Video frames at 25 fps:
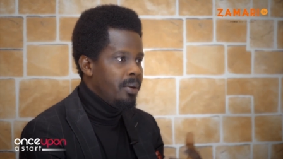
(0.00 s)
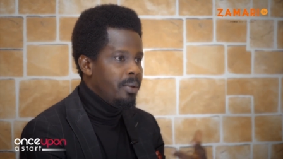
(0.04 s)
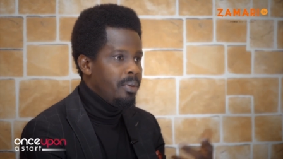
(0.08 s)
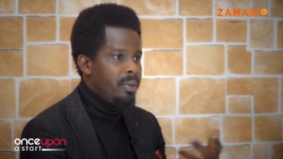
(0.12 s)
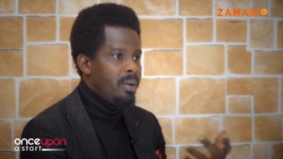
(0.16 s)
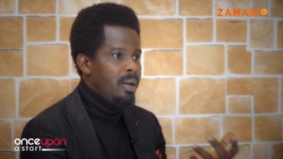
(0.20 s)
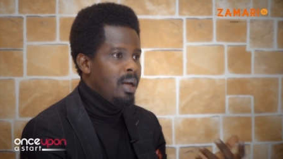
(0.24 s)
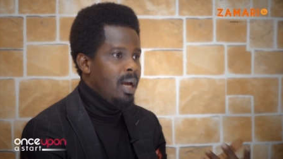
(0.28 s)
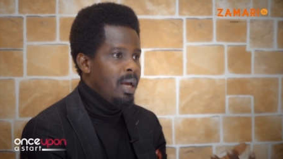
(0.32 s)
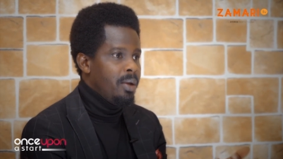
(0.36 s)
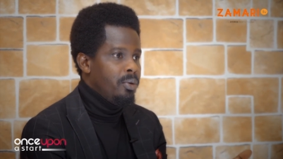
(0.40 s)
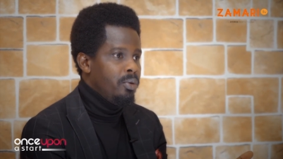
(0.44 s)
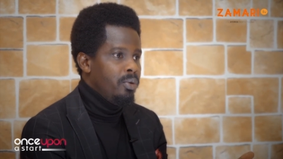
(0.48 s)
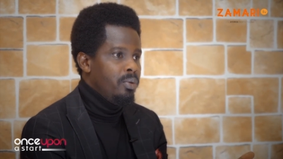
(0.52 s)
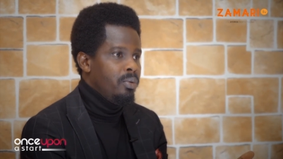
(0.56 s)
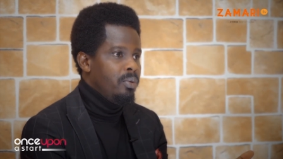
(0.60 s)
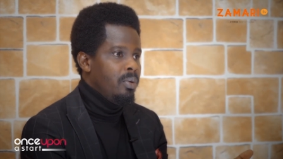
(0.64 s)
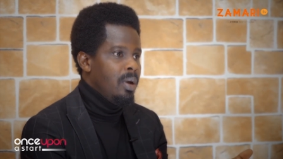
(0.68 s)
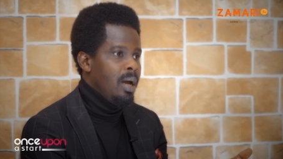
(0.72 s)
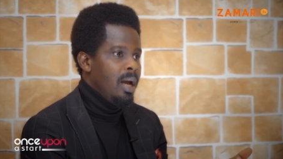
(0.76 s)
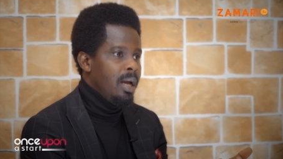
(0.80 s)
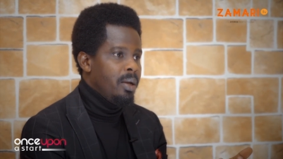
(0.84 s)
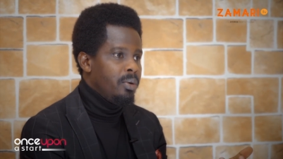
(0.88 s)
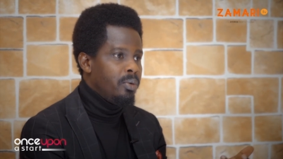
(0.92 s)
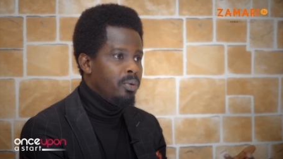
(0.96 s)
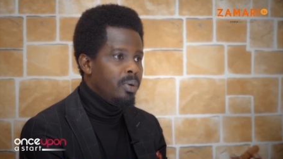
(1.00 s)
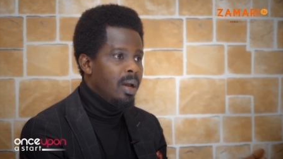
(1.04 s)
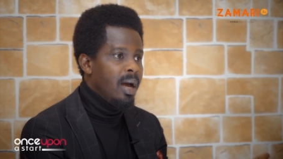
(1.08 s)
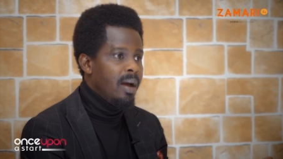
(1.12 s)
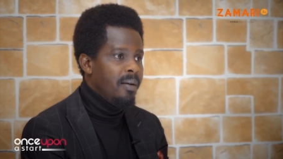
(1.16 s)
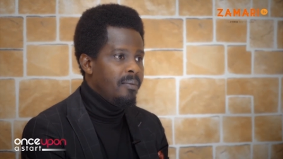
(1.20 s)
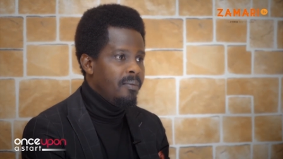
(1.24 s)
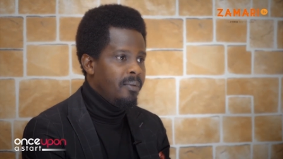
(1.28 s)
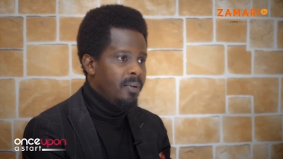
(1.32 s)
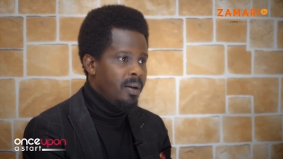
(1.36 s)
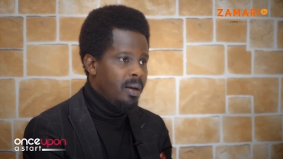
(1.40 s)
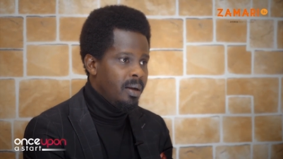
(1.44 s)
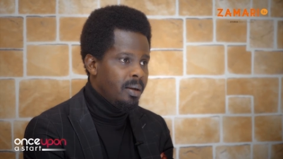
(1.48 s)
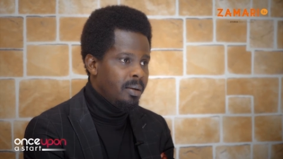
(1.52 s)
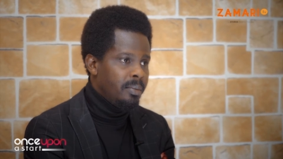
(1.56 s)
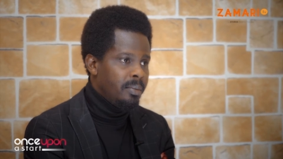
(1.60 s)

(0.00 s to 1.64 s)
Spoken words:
don't think I could have